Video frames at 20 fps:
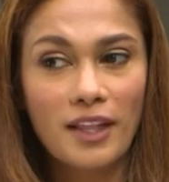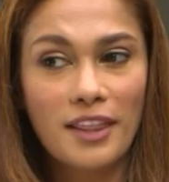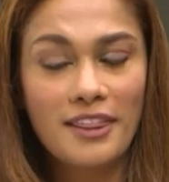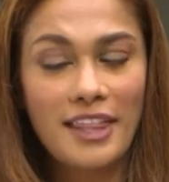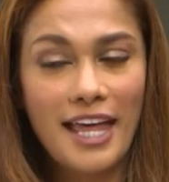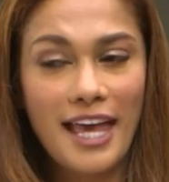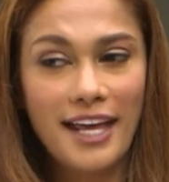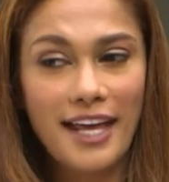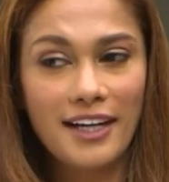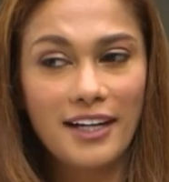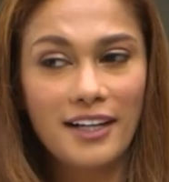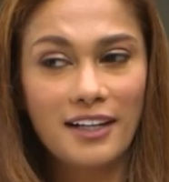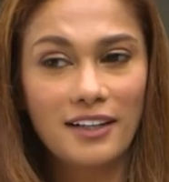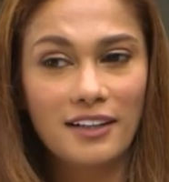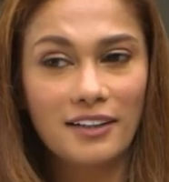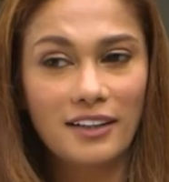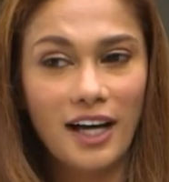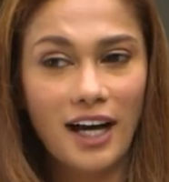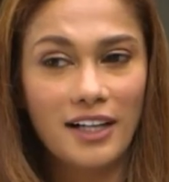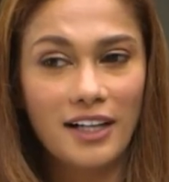
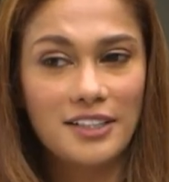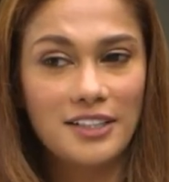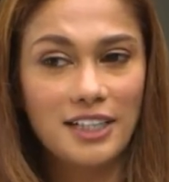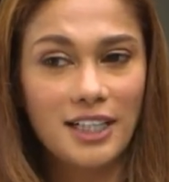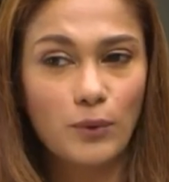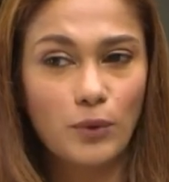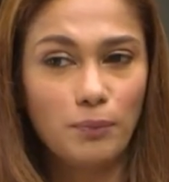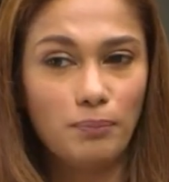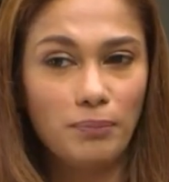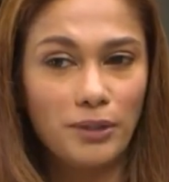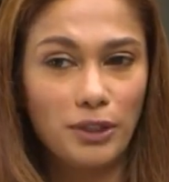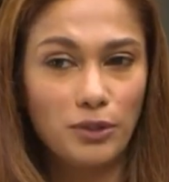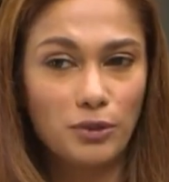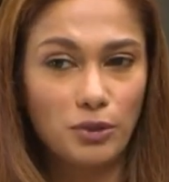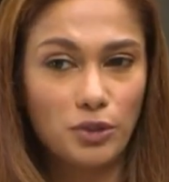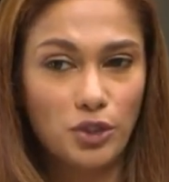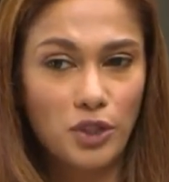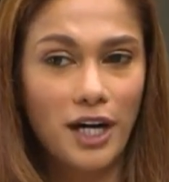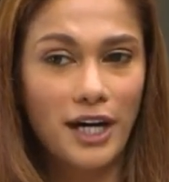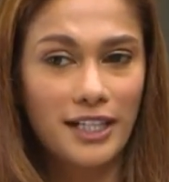then the idea would be
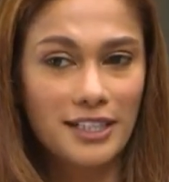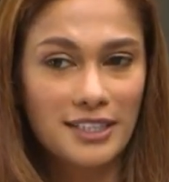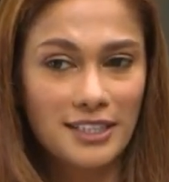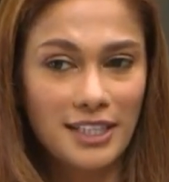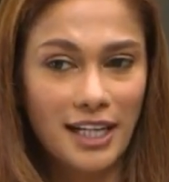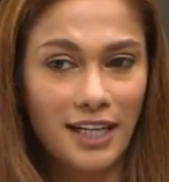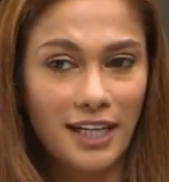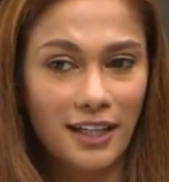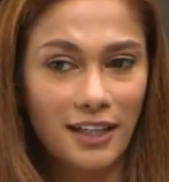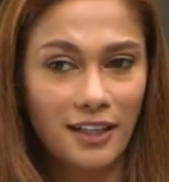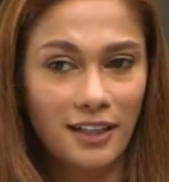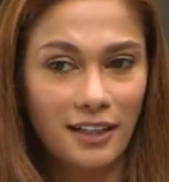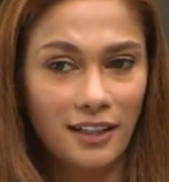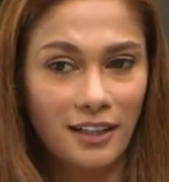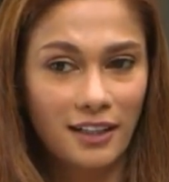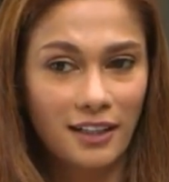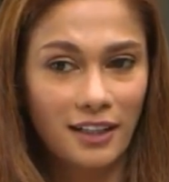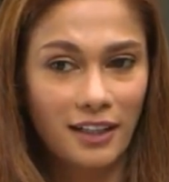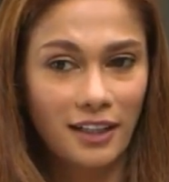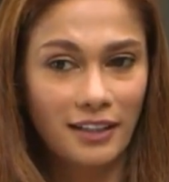to try and take
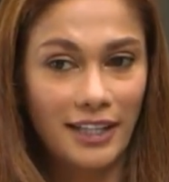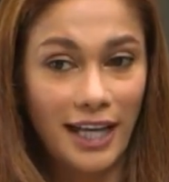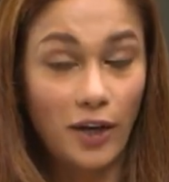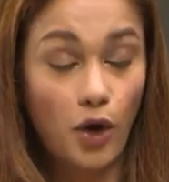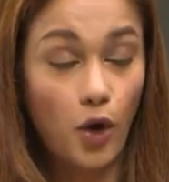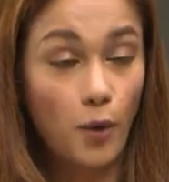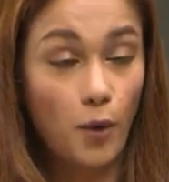that